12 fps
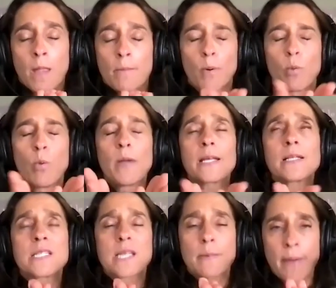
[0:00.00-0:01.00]
but when we can
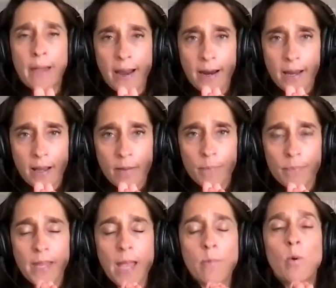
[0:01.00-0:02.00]
step back
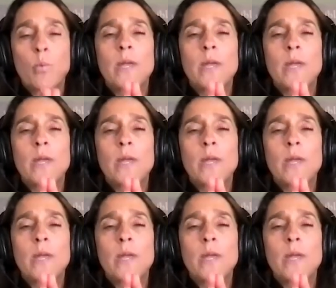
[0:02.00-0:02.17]
and when